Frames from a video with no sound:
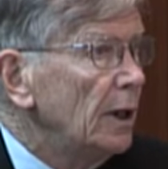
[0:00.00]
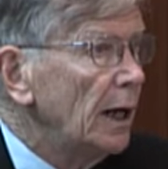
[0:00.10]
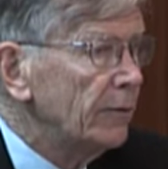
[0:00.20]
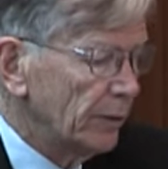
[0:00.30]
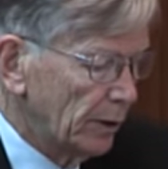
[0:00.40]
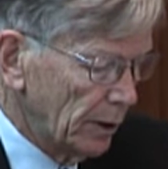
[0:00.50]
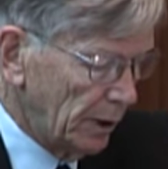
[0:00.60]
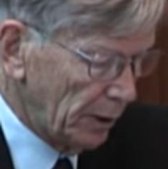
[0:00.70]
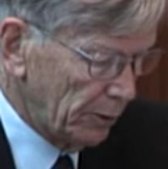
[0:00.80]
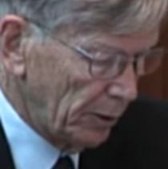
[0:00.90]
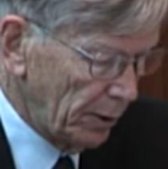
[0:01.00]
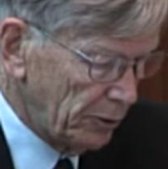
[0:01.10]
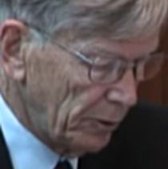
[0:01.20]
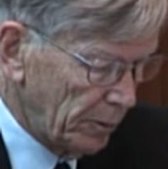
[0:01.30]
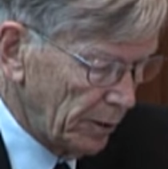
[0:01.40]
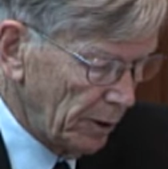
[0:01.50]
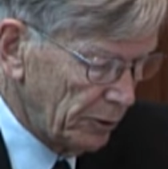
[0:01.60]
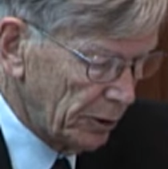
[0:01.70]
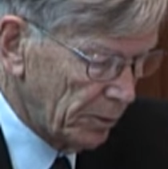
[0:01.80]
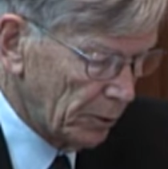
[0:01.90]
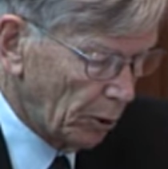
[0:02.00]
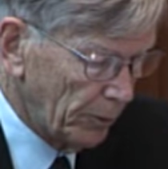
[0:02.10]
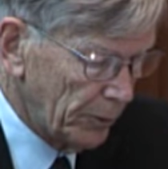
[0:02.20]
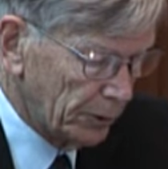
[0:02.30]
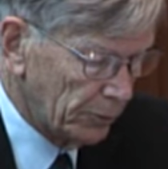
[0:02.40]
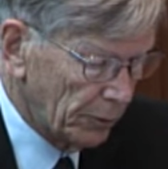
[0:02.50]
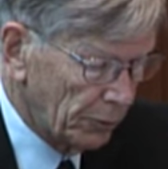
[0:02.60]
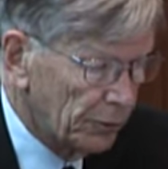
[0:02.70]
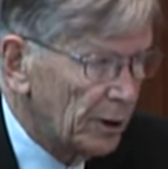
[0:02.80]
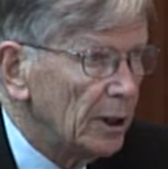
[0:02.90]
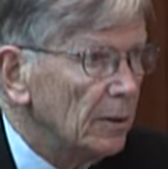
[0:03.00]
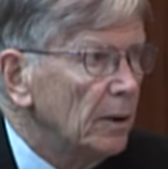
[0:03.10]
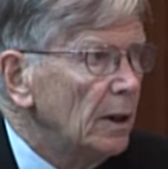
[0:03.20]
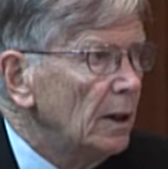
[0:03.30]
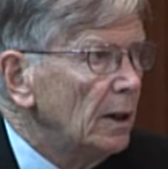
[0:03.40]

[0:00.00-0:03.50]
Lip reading: having regard to the legitimate objects of the scheme